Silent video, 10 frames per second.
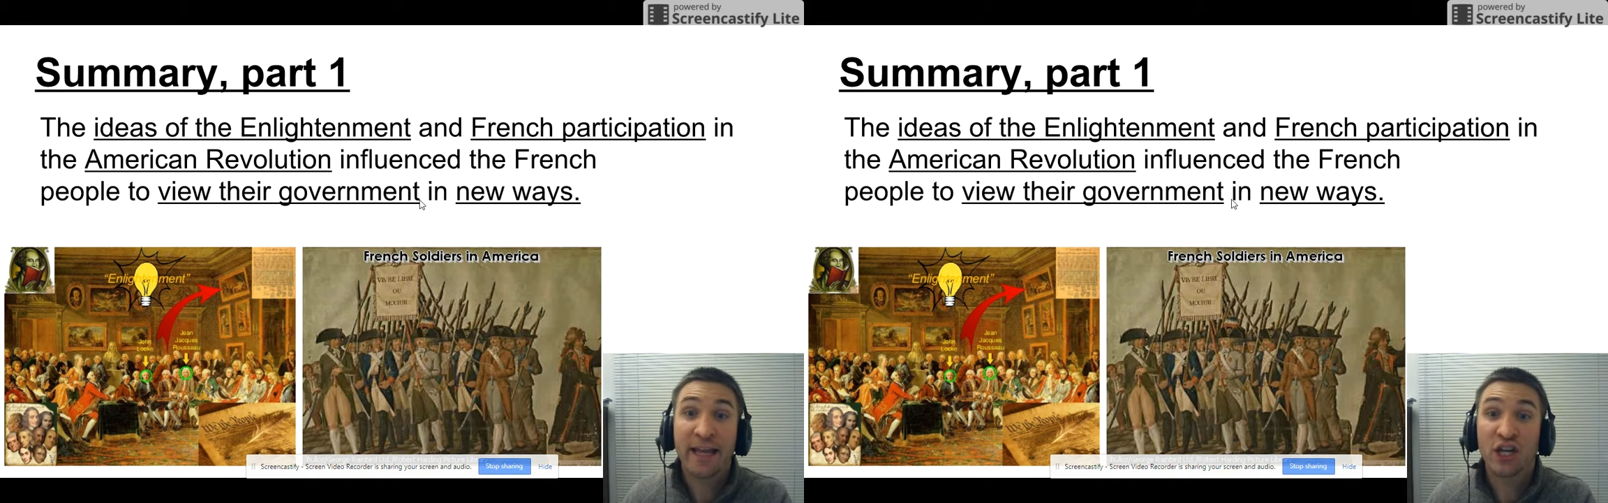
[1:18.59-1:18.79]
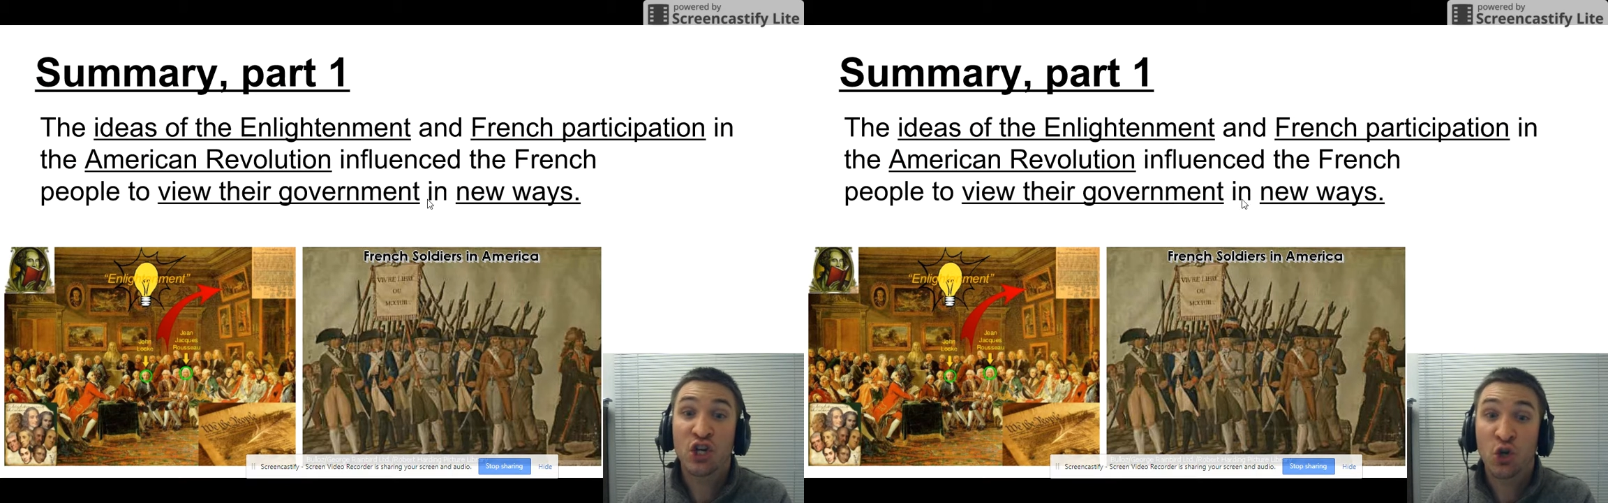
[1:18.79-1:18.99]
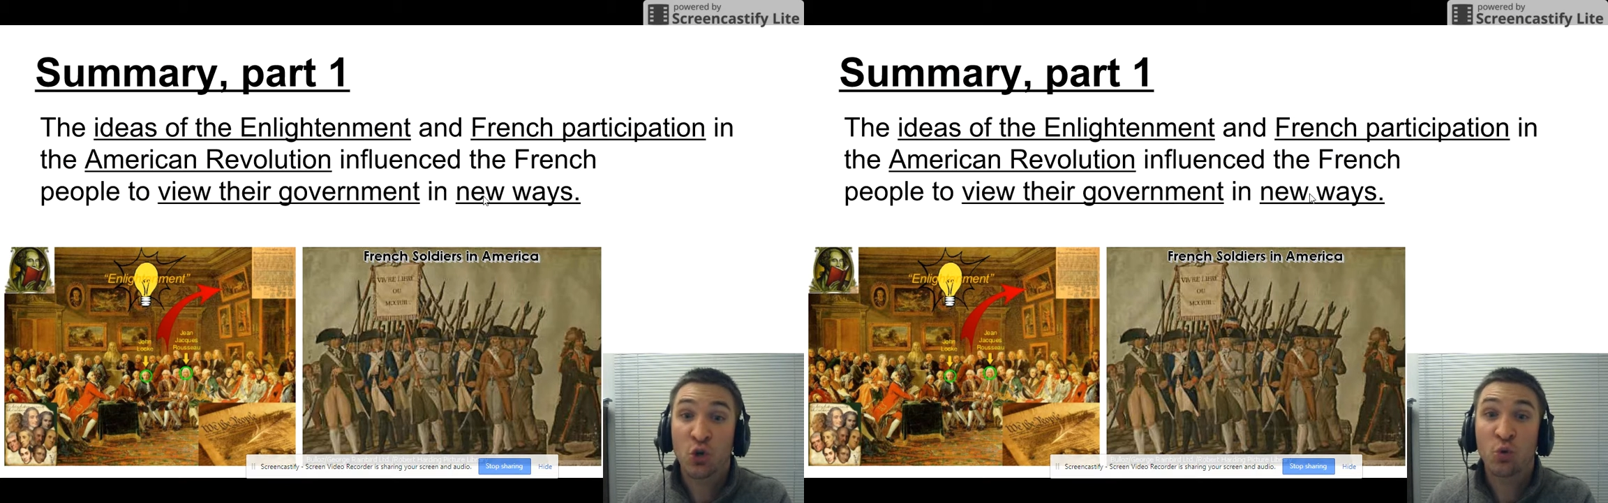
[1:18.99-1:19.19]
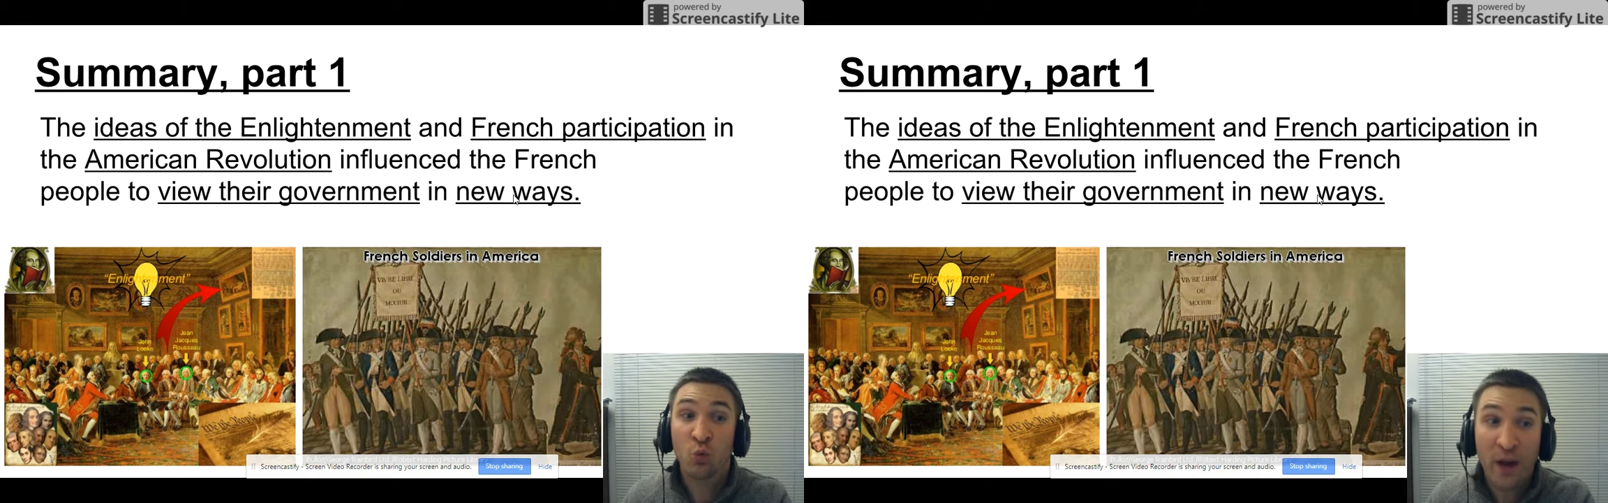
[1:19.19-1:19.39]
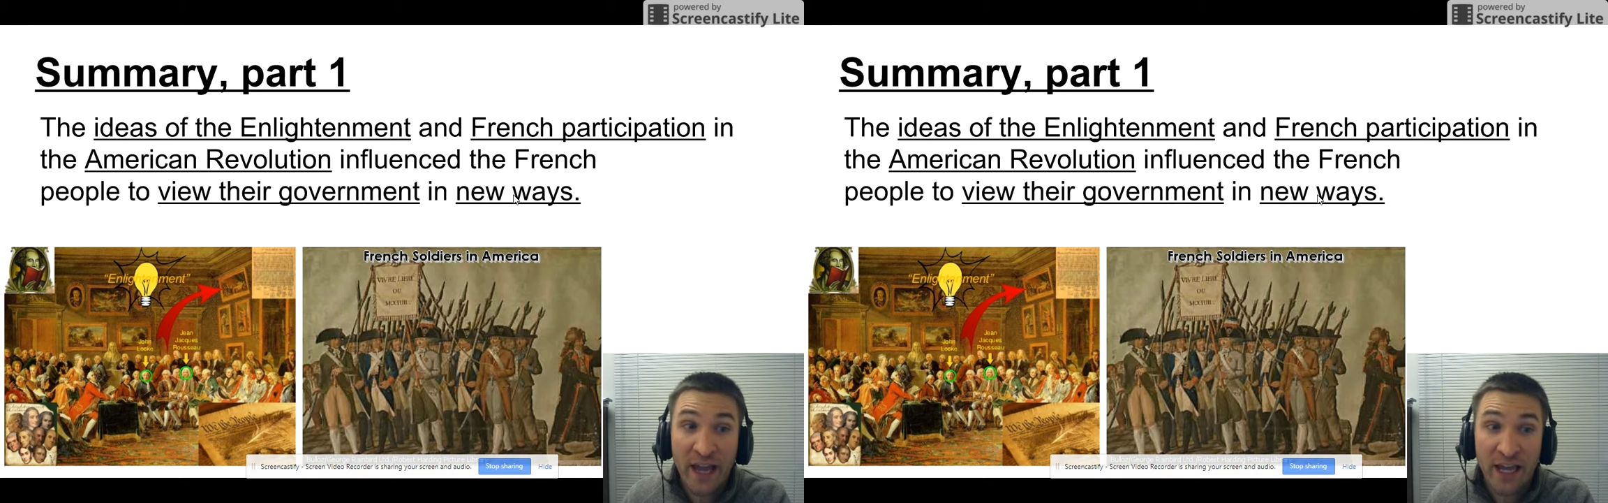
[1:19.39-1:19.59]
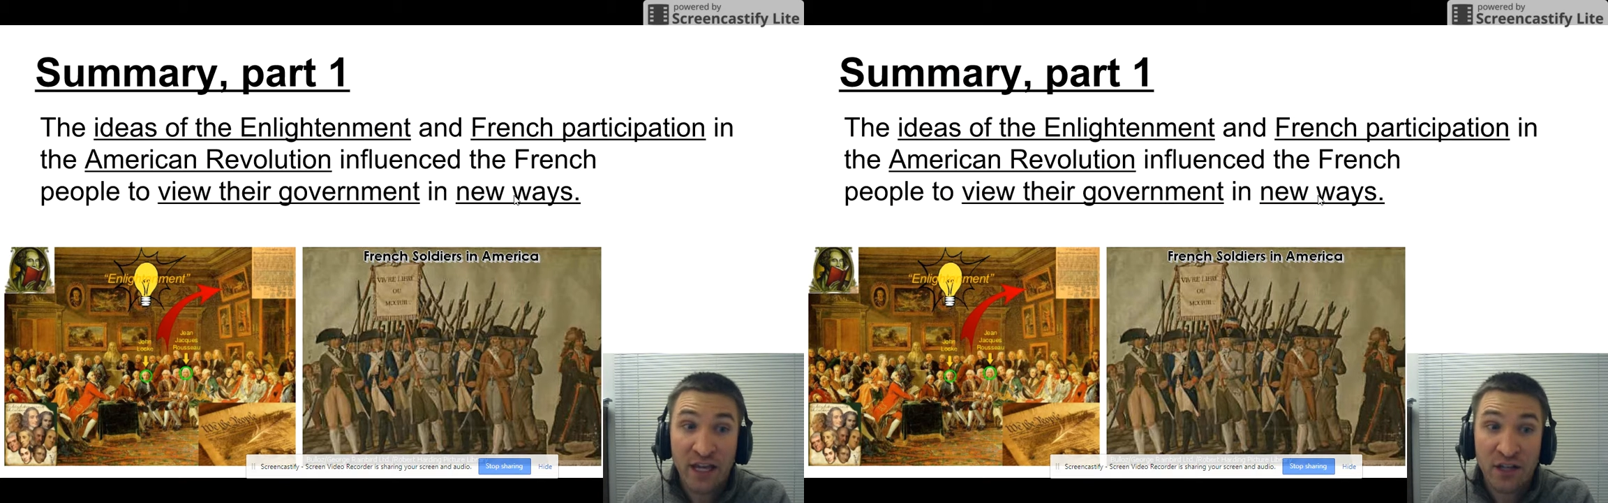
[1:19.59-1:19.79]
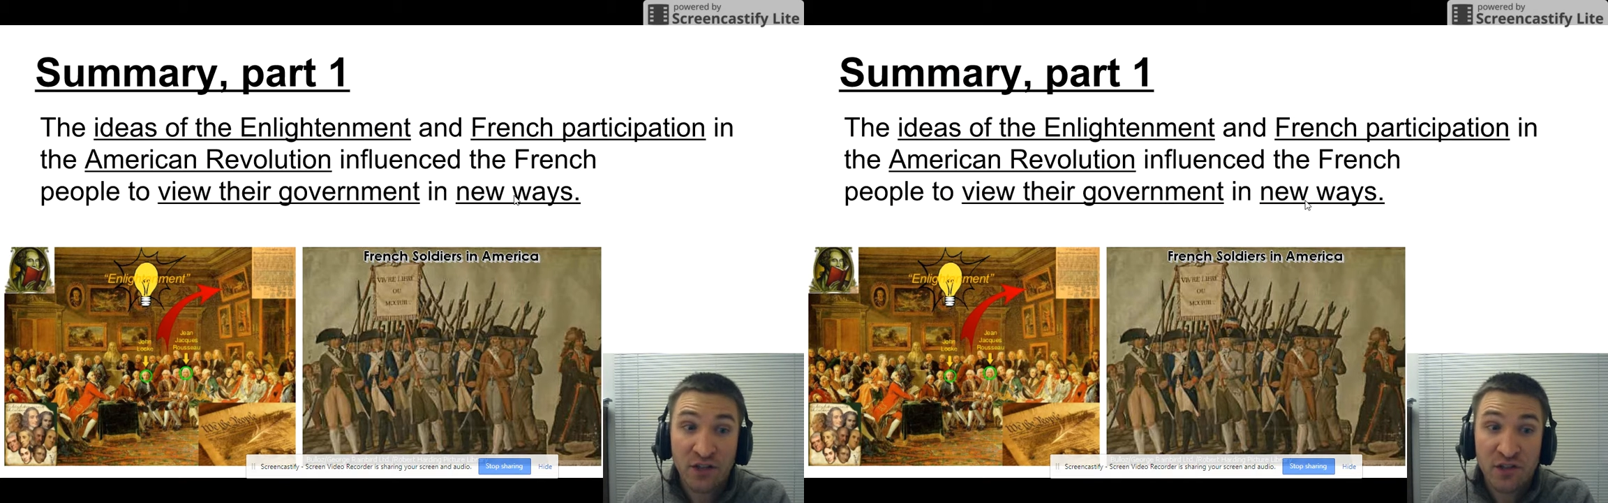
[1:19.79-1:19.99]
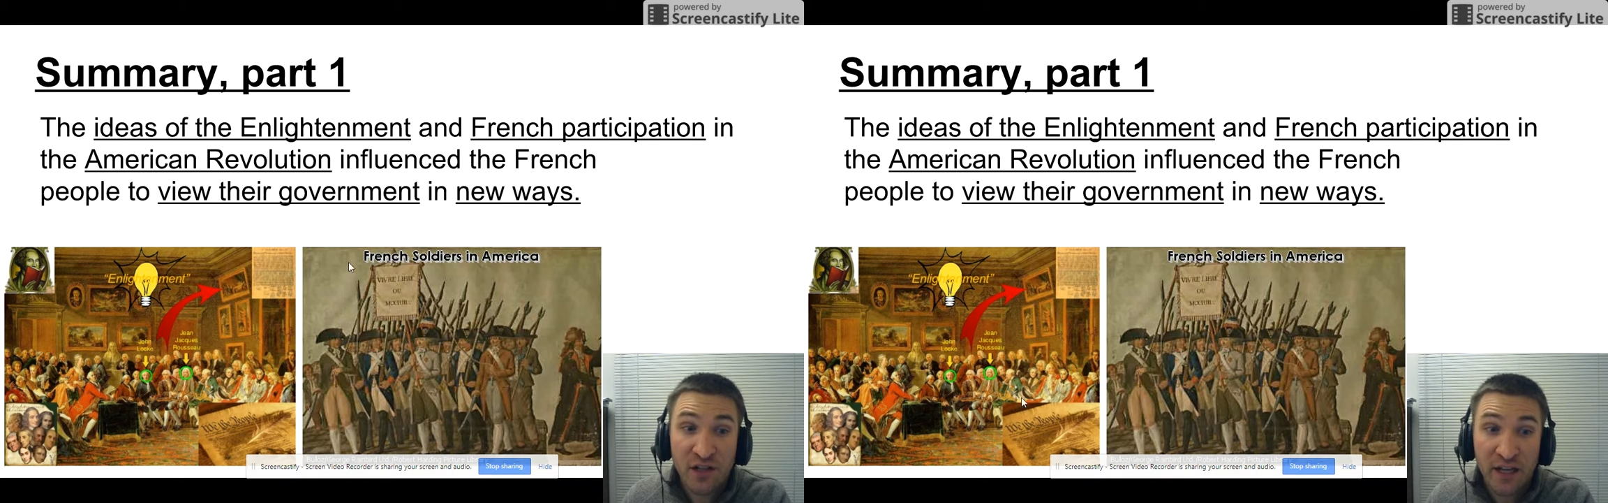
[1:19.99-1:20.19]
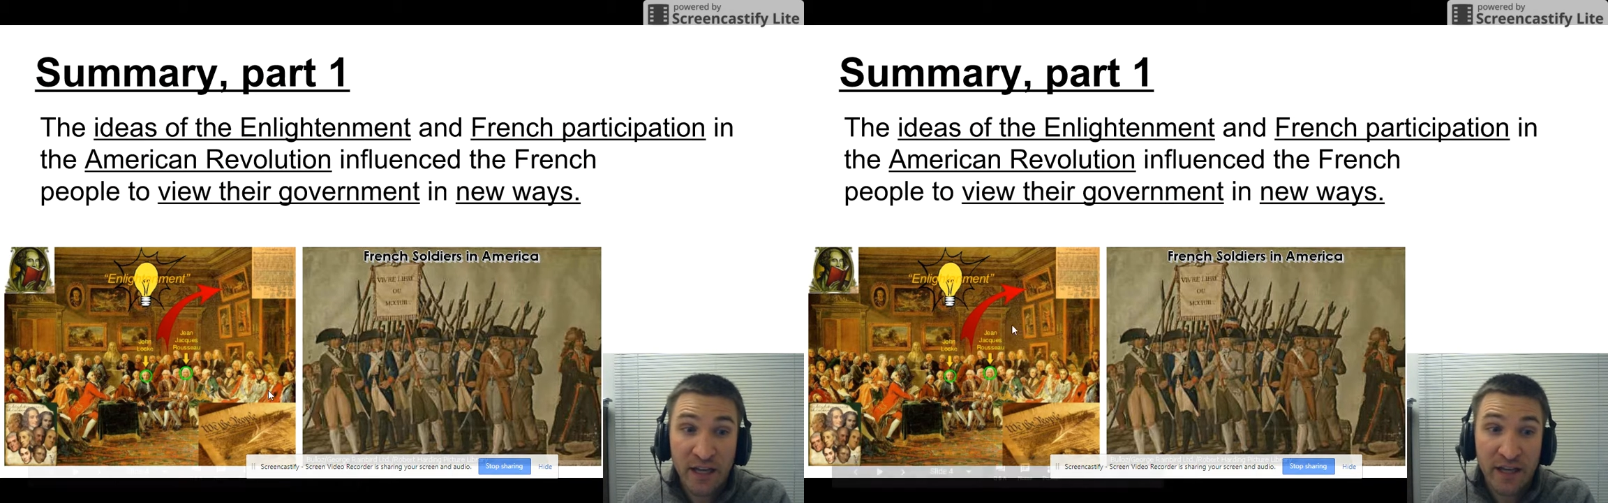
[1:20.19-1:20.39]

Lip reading: in new ways.